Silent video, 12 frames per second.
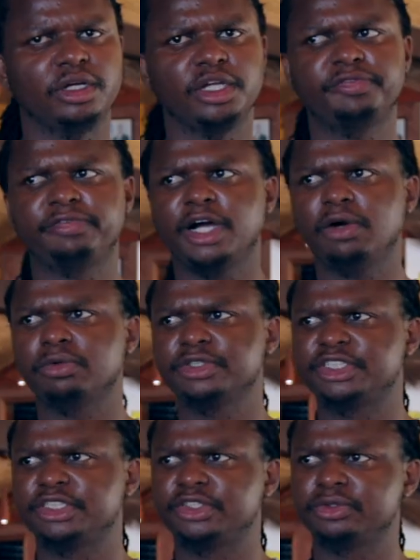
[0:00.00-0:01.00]
If I
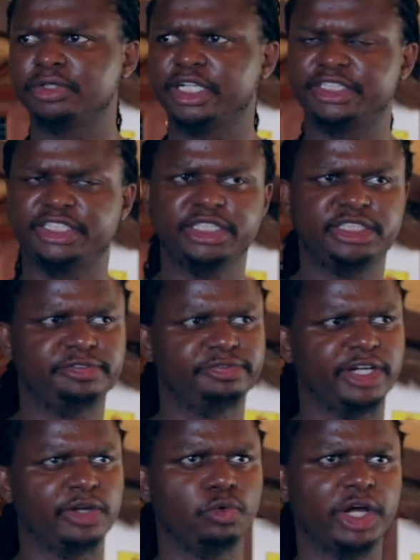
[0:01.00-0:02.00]
was to
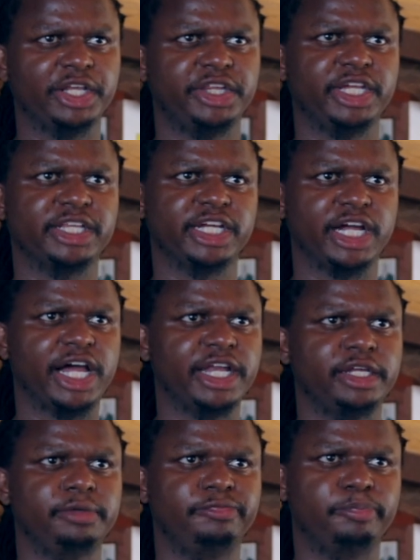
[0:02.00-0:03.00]
identify one thing that
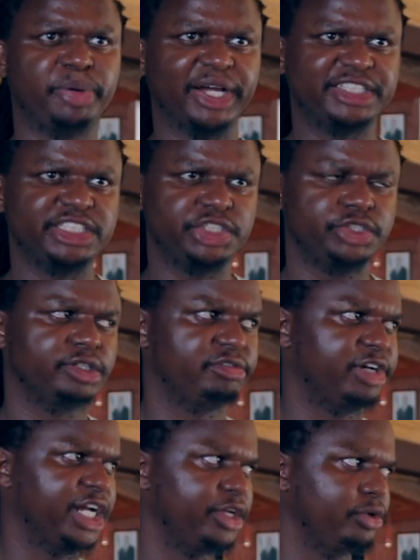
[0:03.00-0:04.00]
added particular
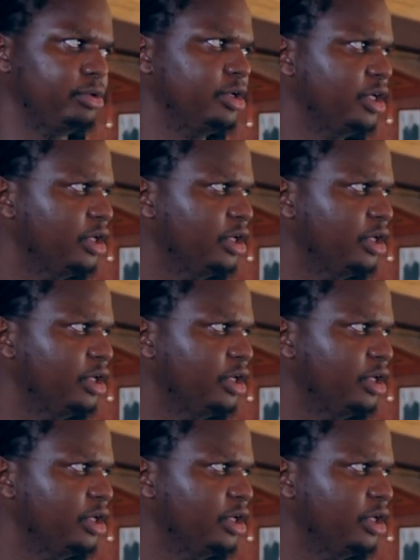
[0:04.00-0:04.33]
value,